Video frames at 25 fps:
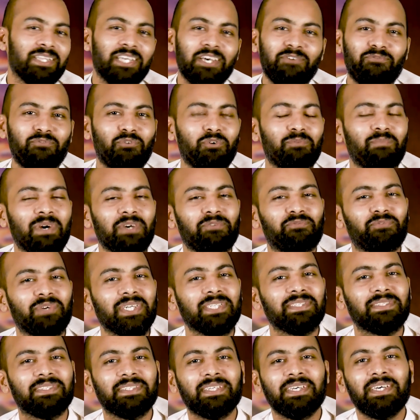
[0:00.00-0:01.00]
Therefore, my
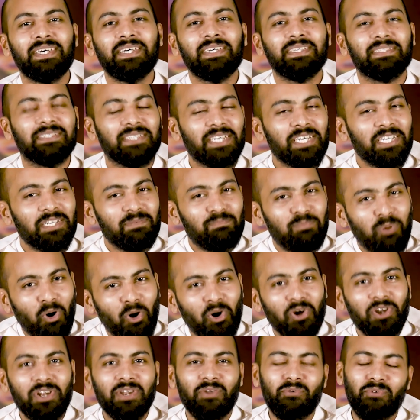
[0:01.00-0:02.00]
friends, Saint
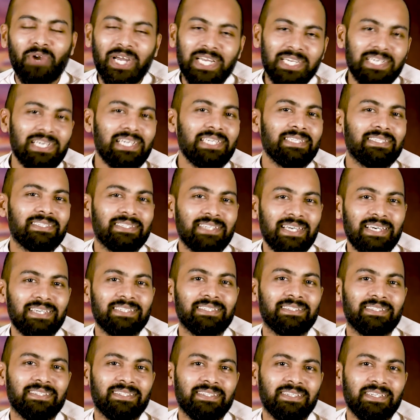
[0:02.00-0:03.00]
Paul rightly
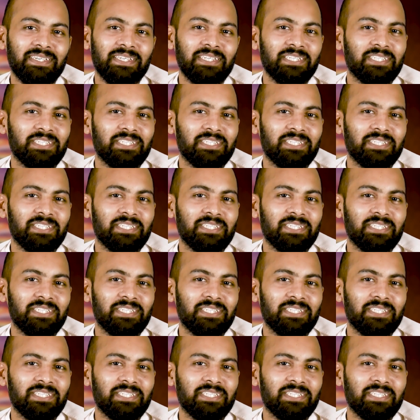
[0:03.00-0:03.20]
says